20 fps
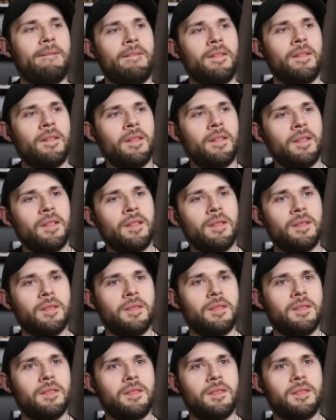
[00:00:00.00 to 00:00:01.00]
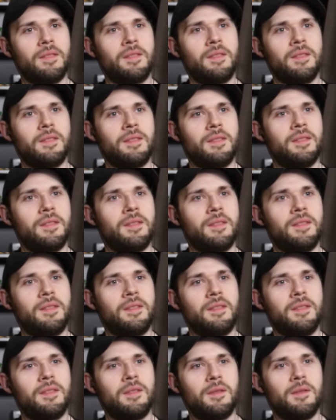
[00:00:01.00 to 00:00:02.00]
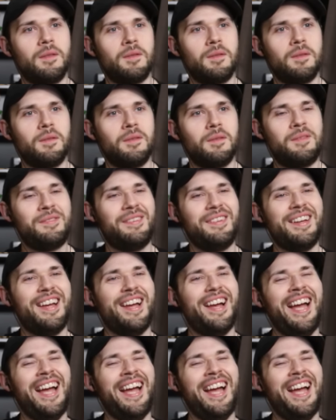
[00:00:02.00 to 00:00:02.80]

(silent)